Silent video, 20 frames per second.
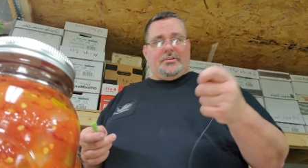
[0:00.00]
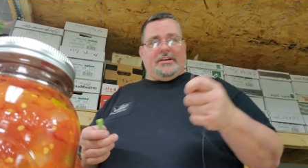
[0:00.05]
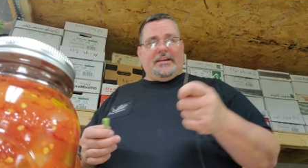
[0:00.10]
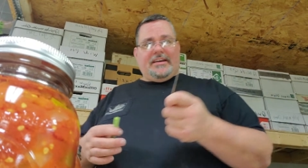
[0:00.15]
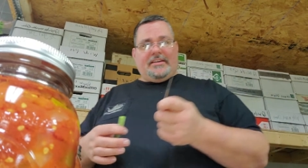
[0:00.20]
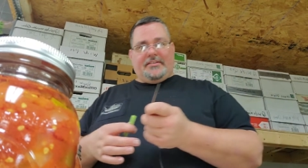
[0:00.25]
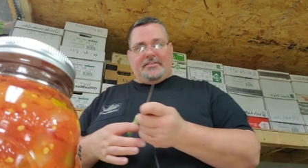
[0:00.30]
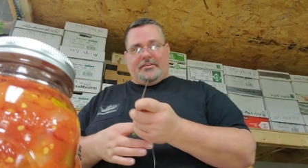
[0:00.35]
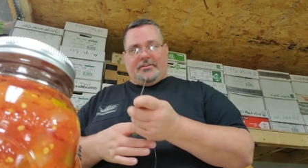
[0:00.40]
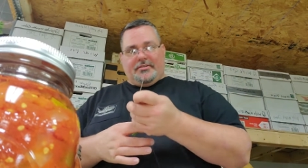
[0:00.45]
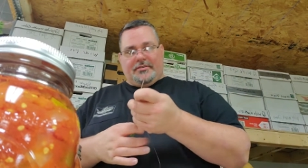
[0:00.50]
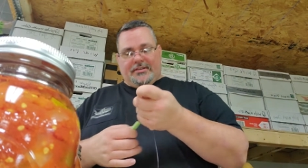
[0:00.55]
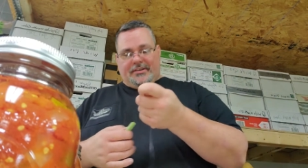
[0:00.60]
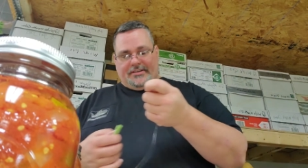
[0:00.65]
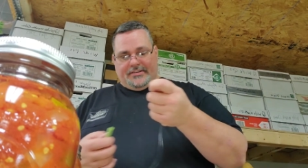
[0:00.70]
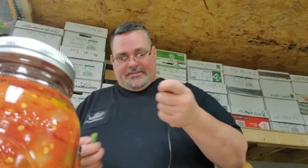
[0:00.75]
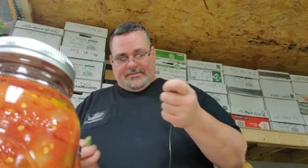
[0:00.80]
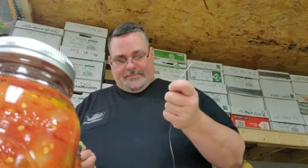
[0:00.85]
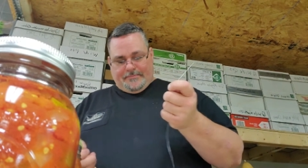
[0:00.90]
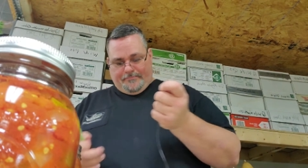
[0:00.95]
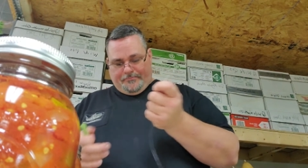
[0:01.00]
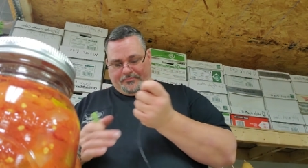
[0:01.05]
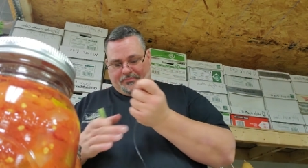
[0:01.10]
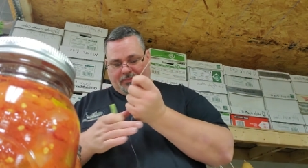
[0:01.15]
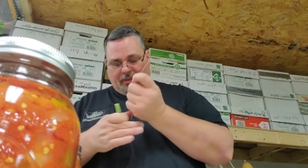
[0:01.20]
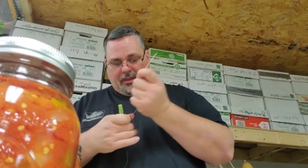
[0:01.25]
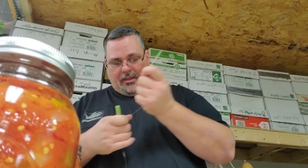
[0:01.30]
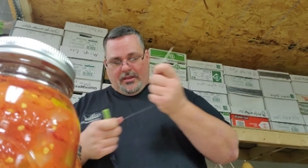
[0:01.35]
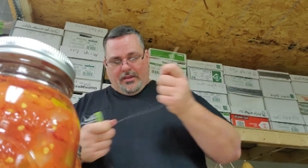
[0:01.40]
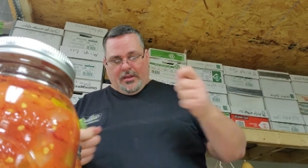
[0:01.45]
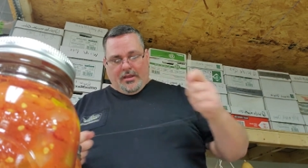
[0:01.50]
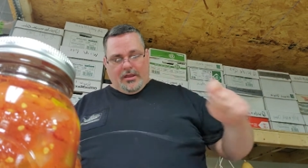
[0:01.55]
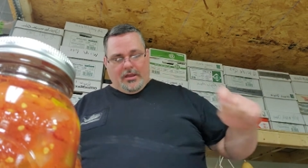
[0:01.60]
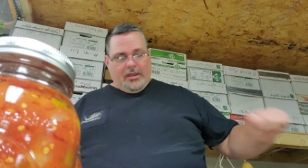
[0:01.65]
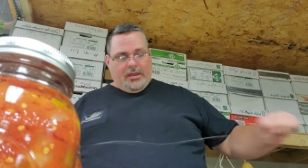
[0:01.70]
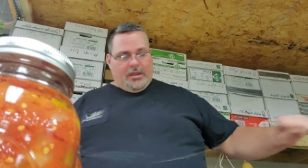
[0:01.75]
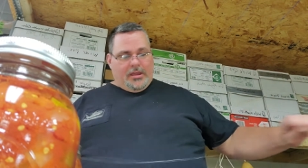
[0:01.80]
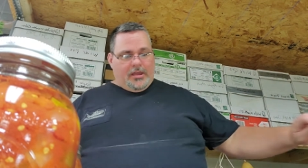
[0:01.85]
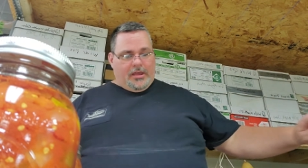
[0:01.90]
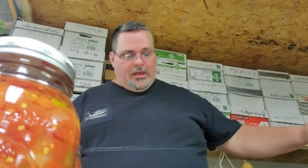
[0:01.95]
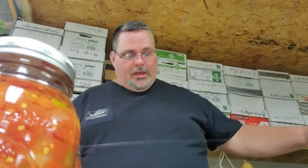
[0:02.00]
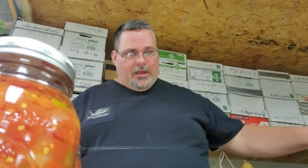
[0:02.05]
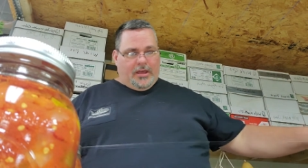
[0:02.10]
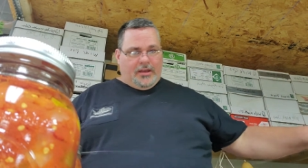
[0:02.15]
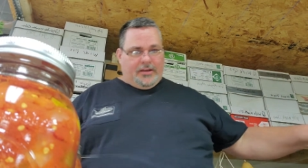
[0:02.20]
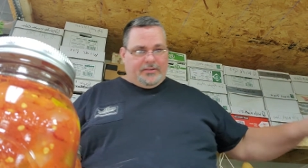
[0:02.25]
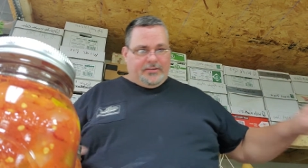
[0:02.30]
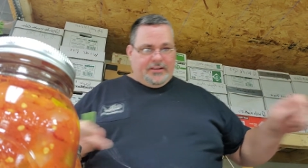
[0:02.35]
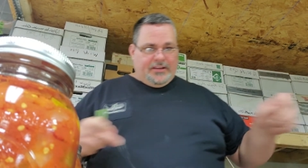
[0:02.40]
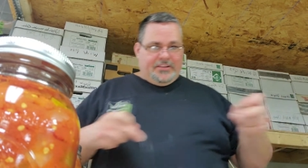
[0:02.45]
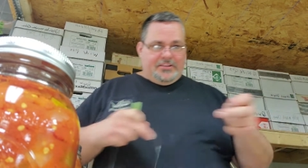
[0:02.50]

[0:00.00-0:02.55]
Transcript: how to do this. Now